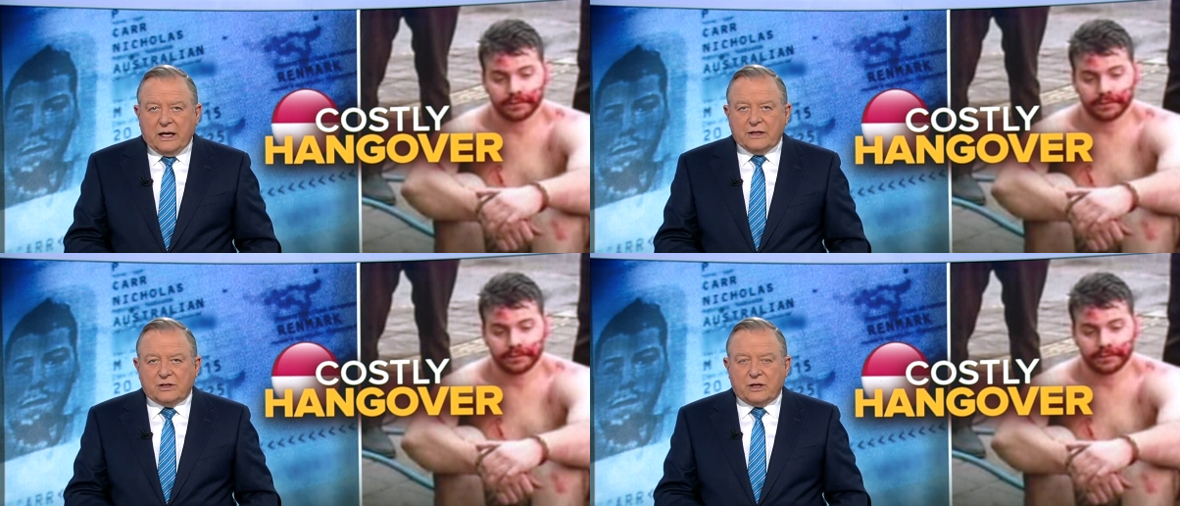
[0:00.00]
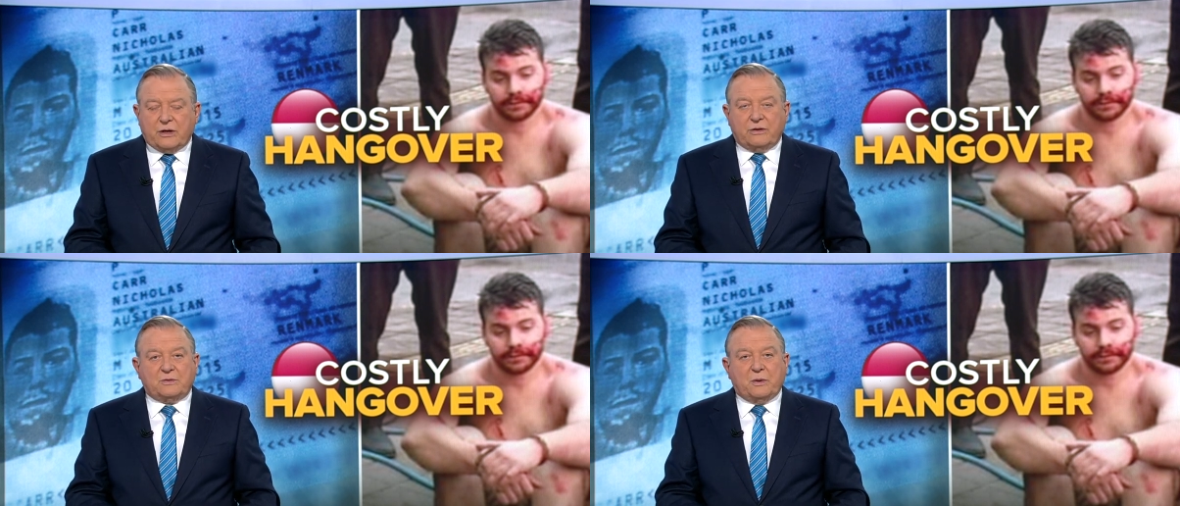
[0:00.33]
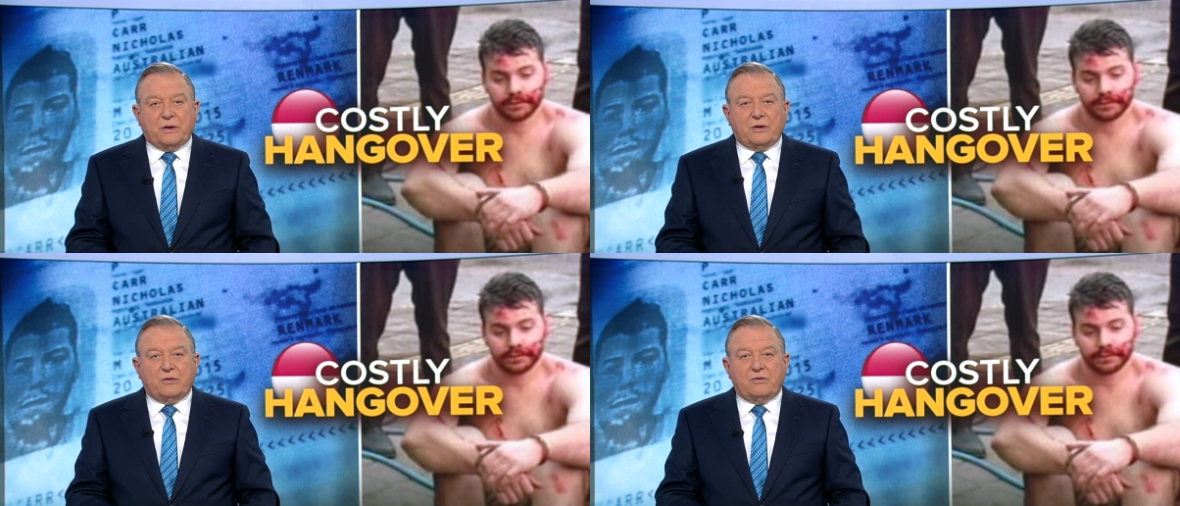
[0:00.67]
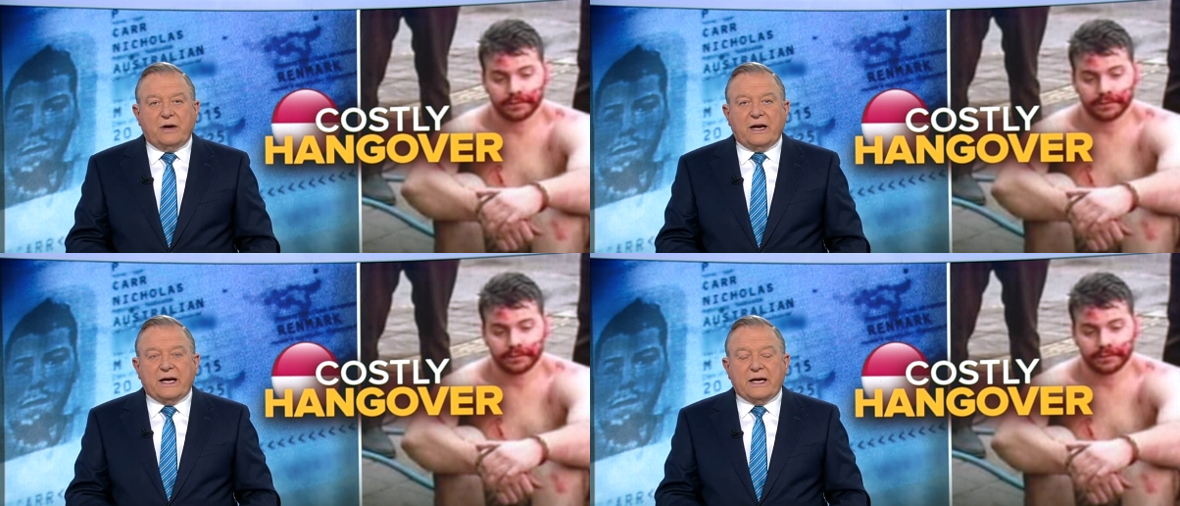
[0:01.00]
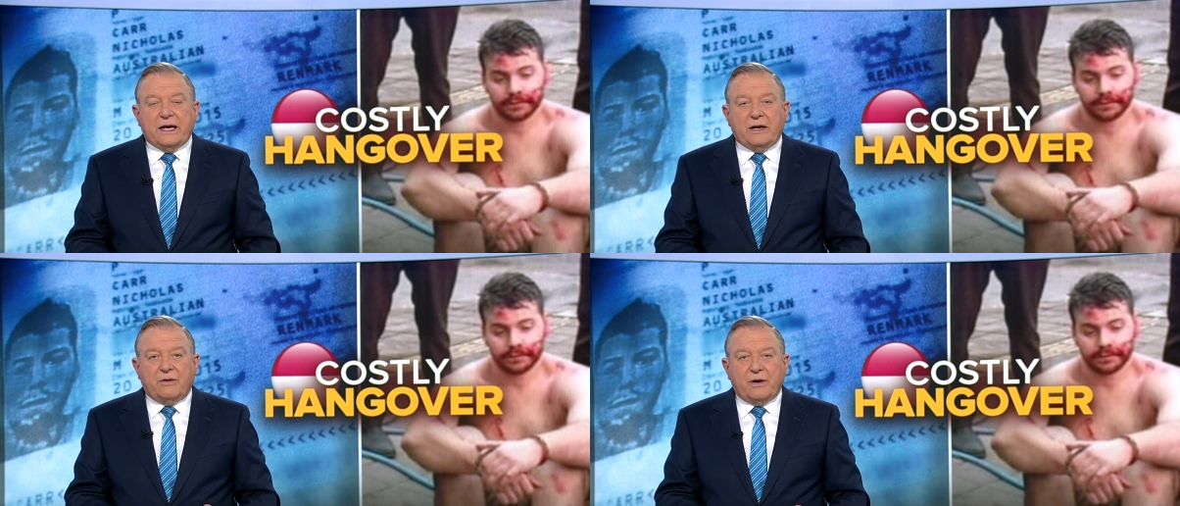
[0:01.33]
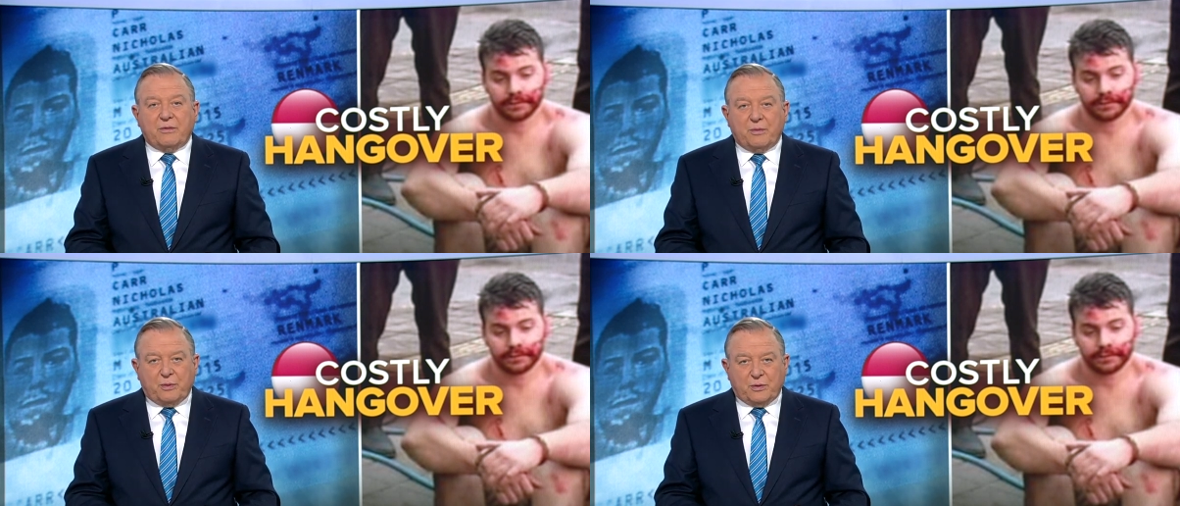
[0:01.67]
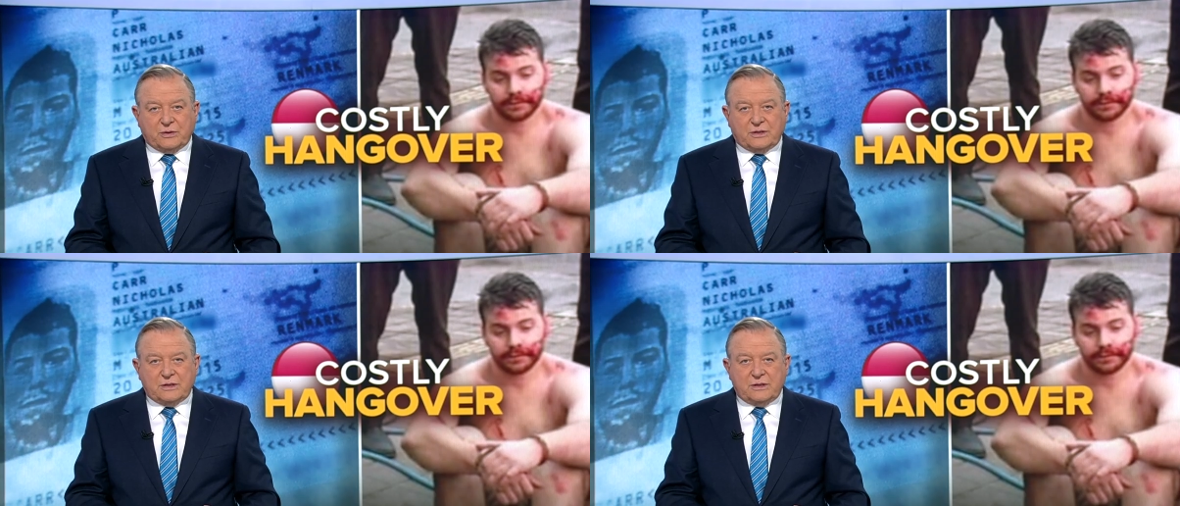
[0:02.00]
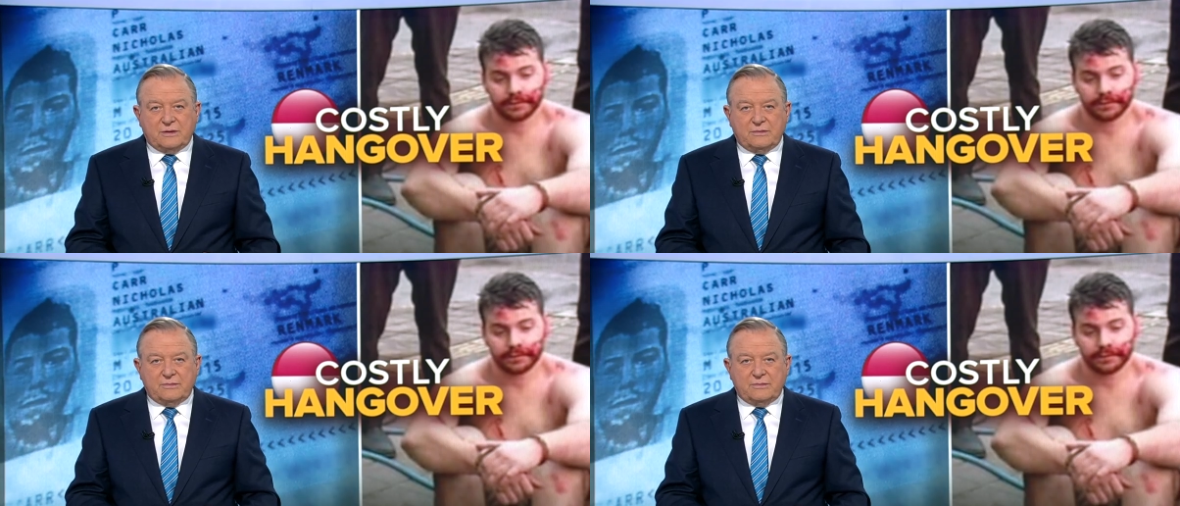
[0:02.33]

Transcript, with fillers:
Speaker 1: Asia correspondent Renee Henry reports.